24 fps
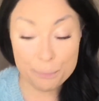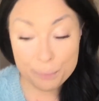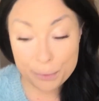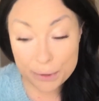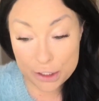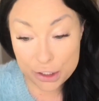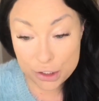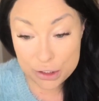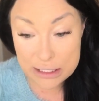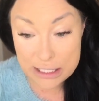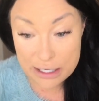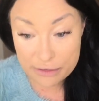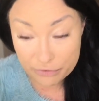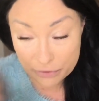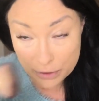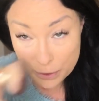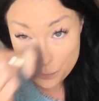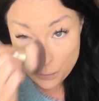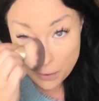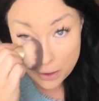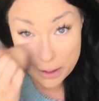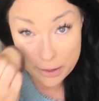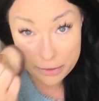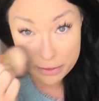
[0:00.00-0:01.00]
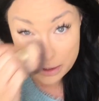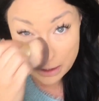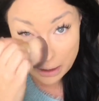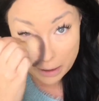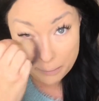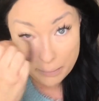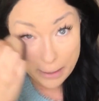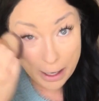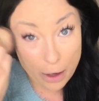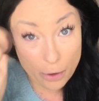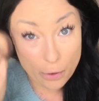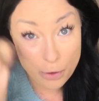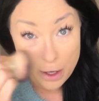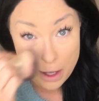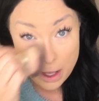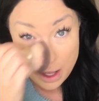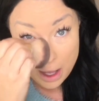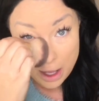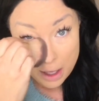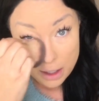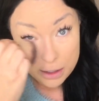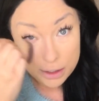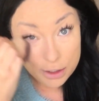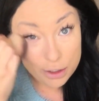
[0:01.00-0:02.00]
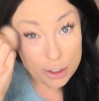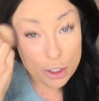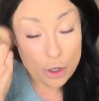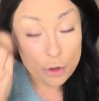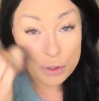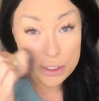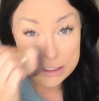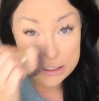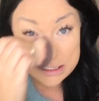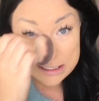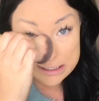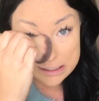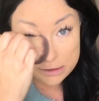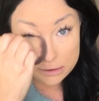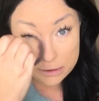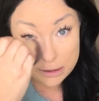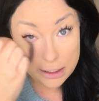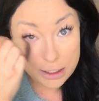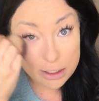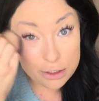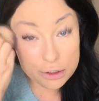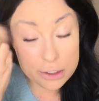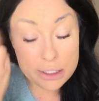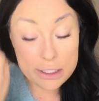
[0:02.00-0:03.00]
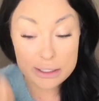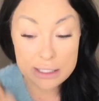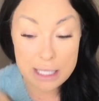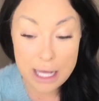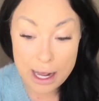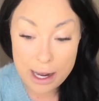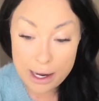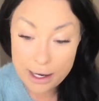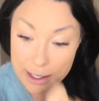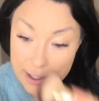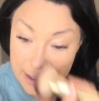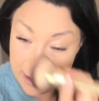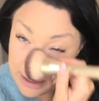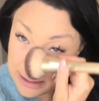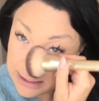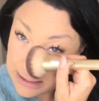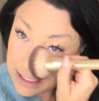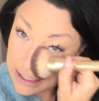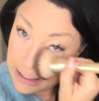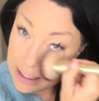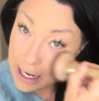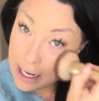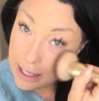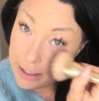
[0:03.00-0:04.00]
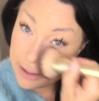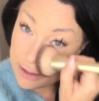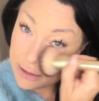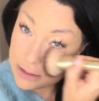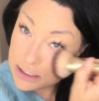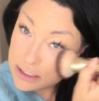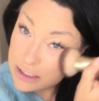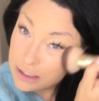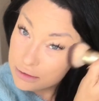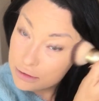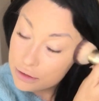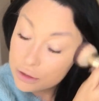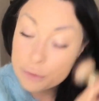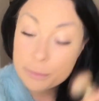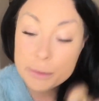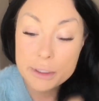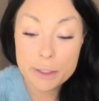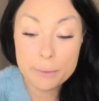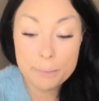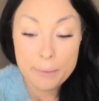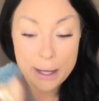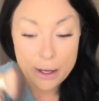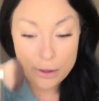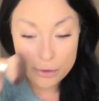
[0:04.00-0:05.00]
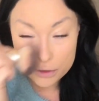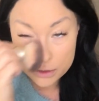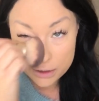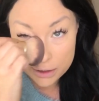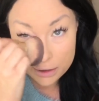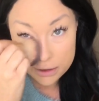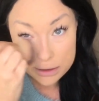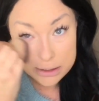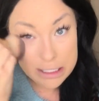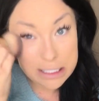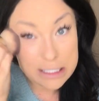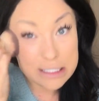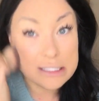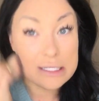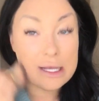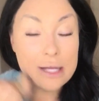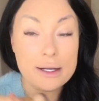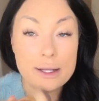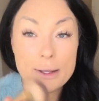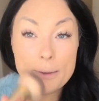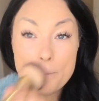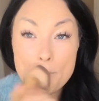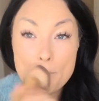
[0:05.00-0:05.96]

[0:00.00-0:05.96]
You definitely wanna think about, you know, concealing underneath the eyes and adding just a little bit of powder to set it.